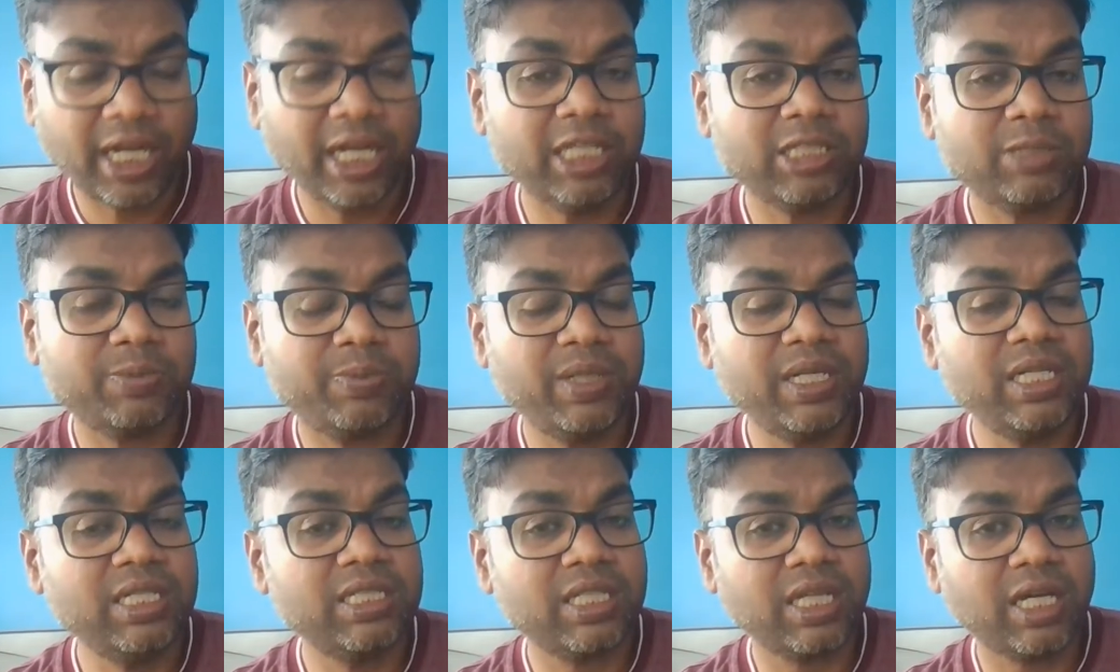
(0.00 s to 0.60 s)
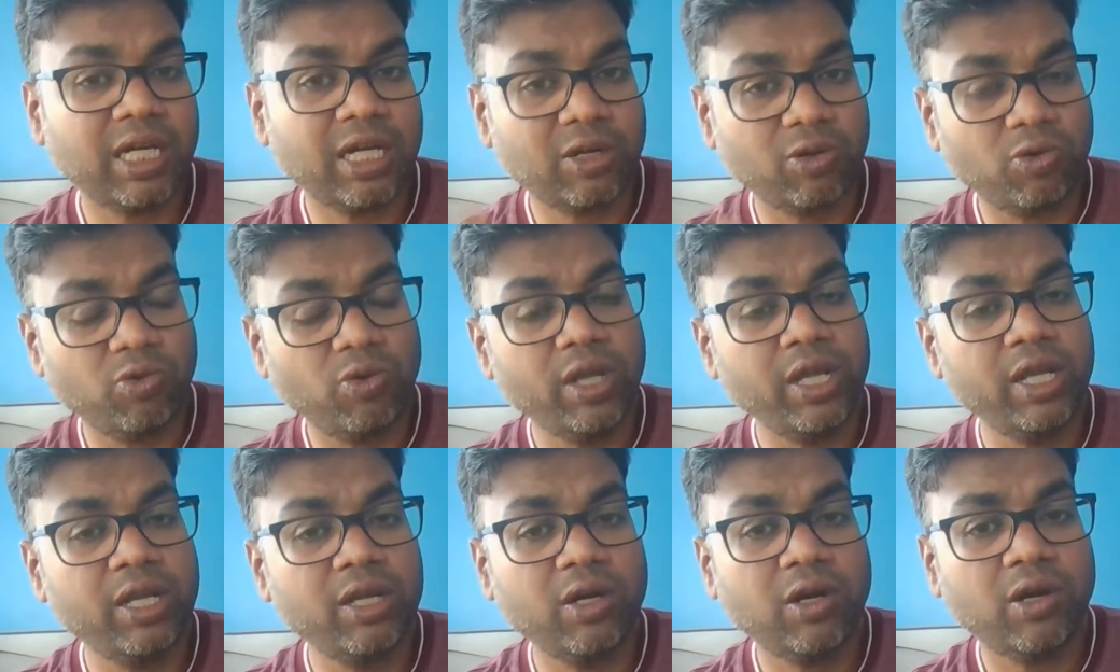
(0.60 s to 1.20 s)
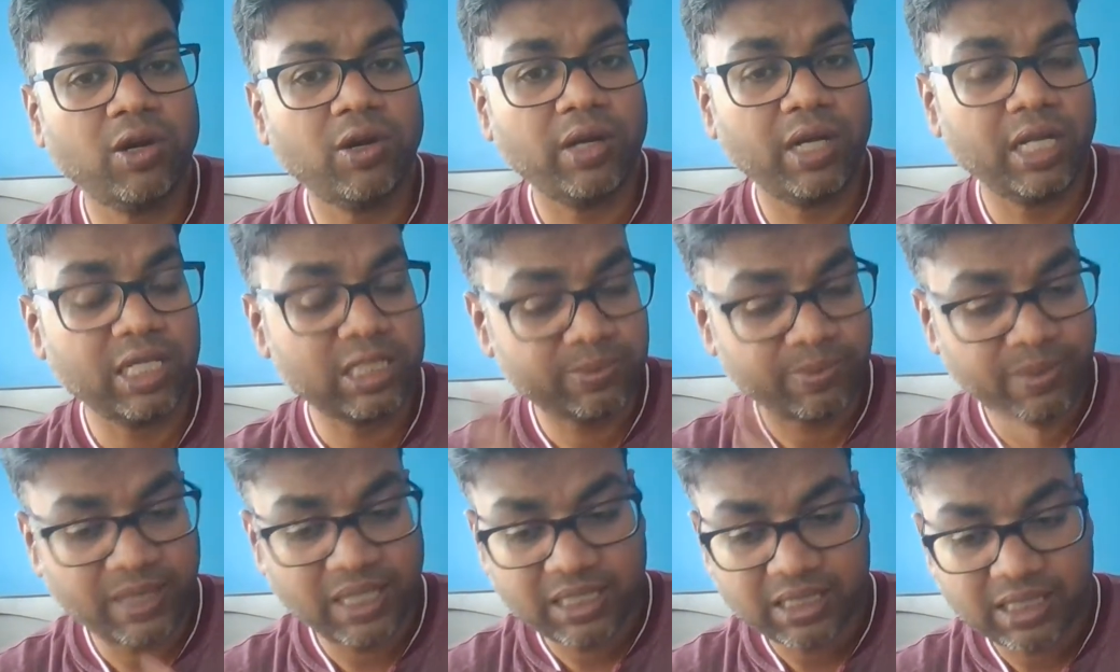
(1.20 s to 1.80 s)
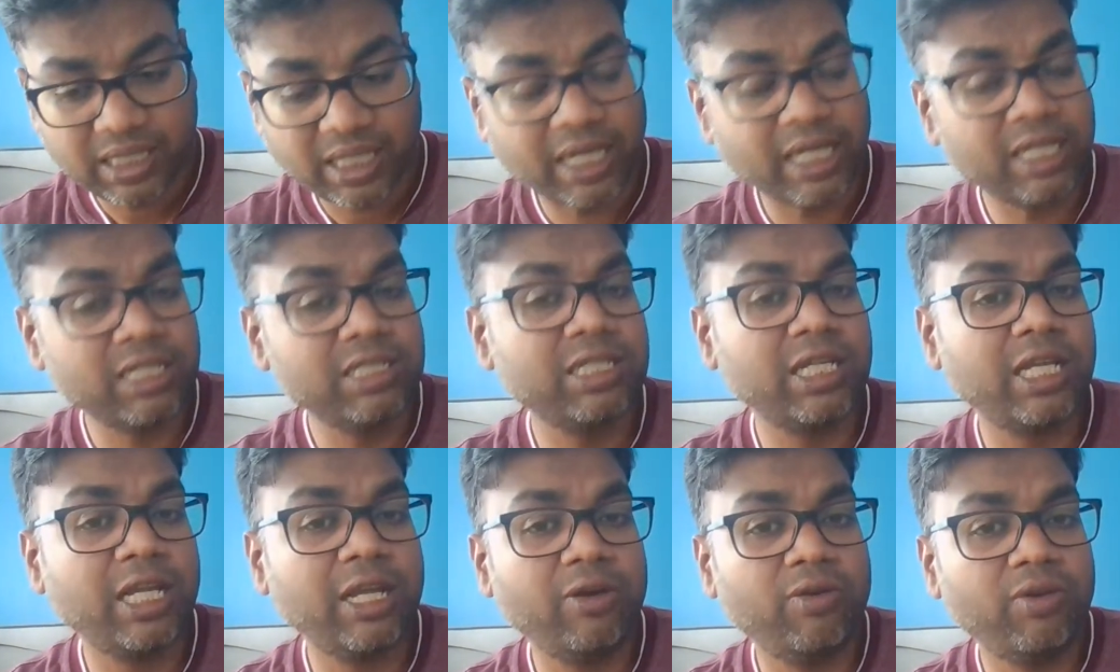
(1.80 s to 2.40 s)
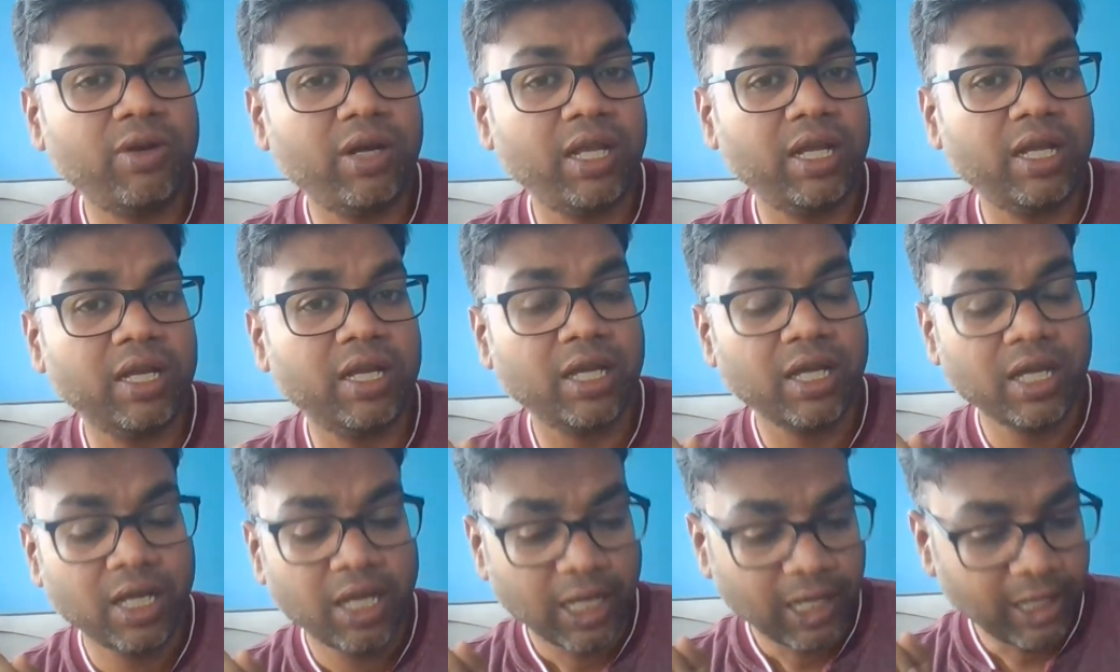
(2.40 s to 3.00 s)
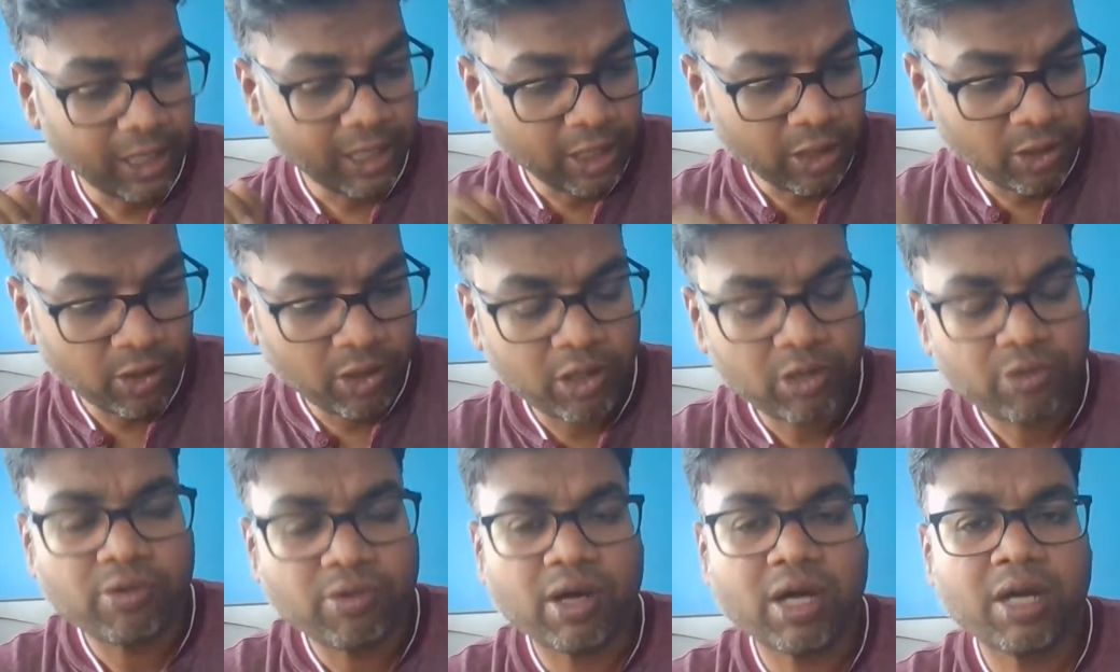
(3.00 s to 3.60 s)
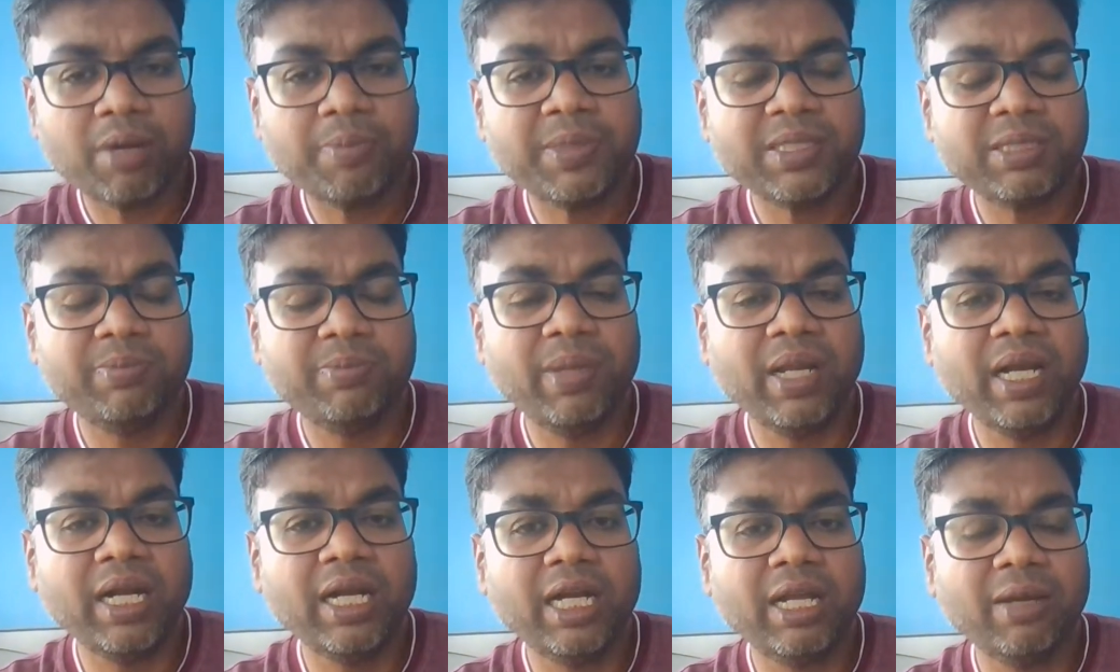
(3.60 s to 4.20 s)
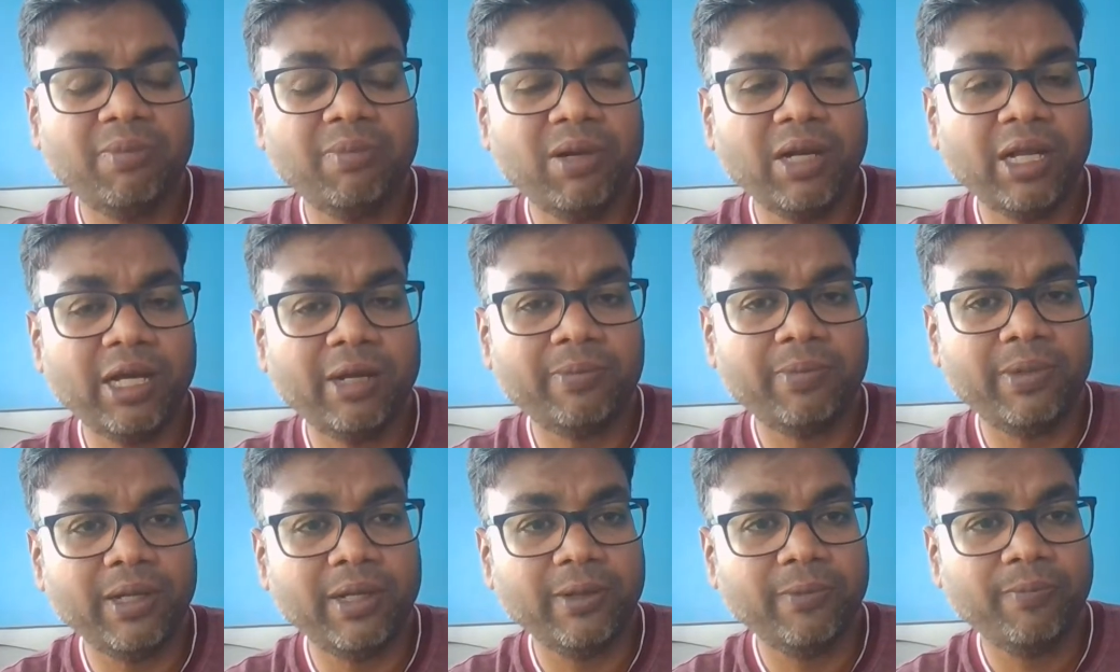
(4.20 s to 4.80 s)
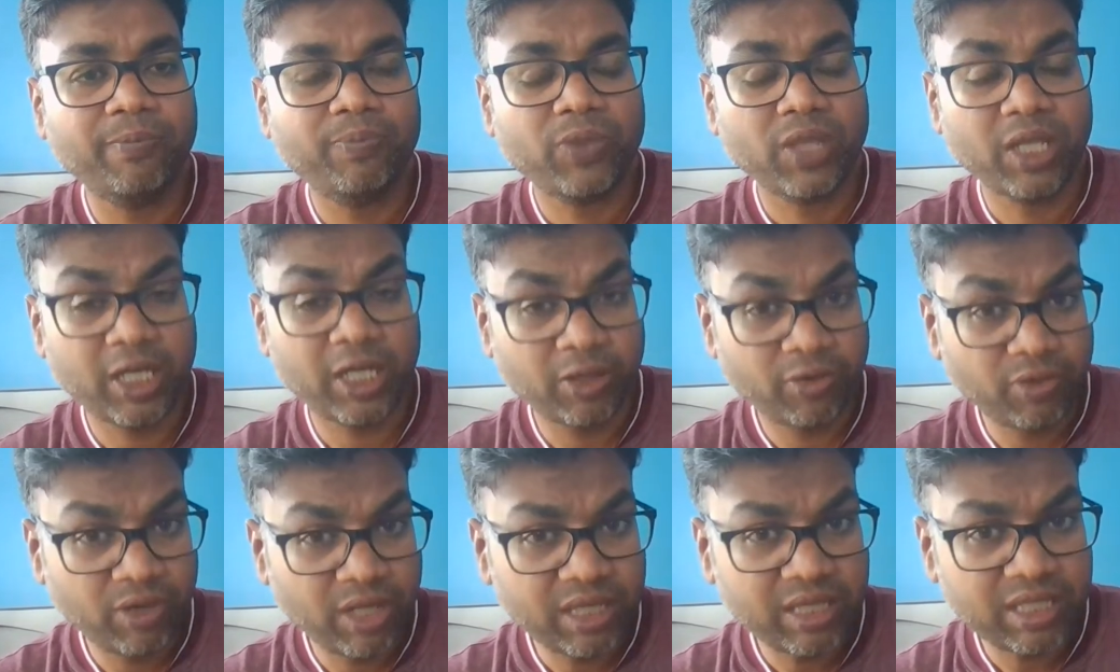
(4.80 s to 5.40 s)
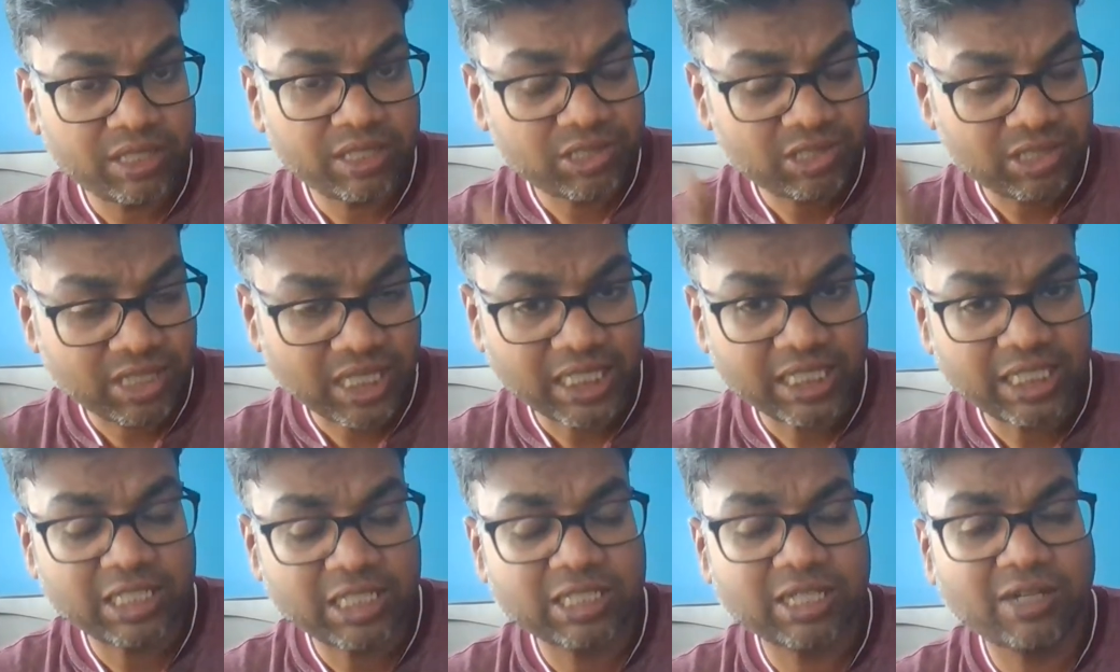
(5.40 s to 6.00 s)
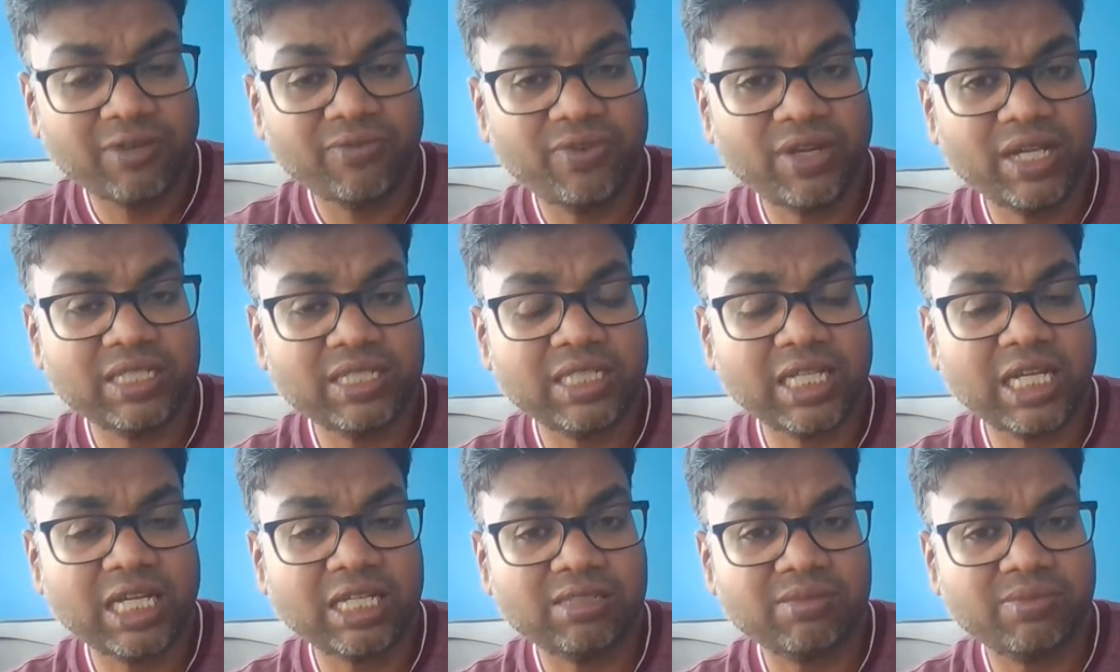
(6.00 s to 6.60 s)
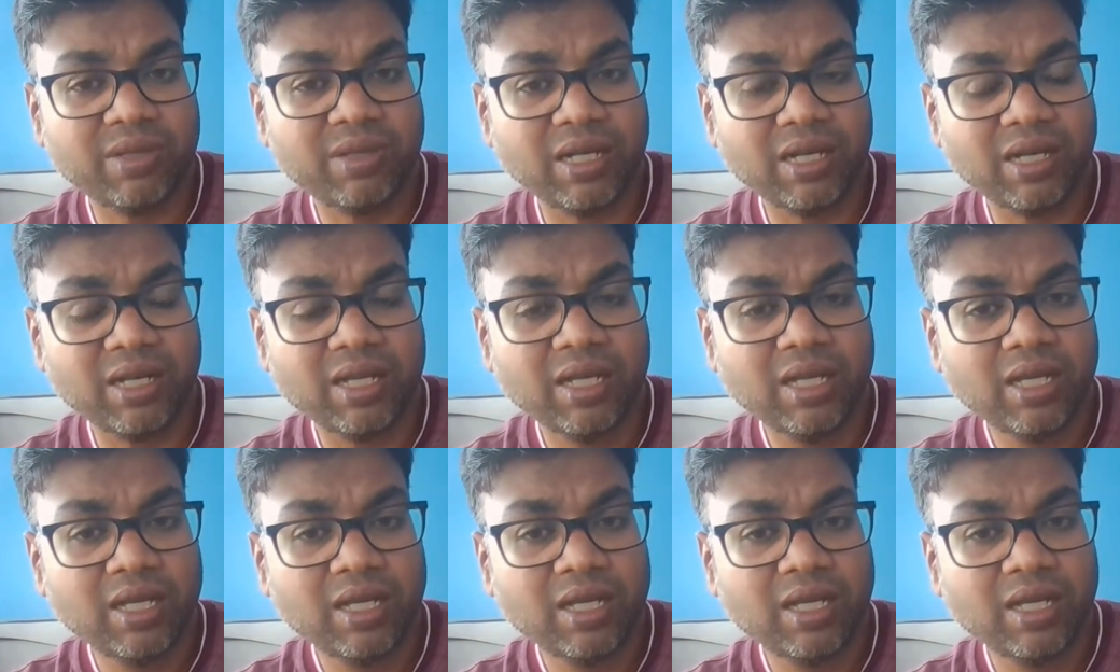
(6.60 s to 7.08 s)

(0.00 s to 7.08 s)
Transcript: Sprints are going on, sprints are executing, new requirements being developed during this transition phase as well.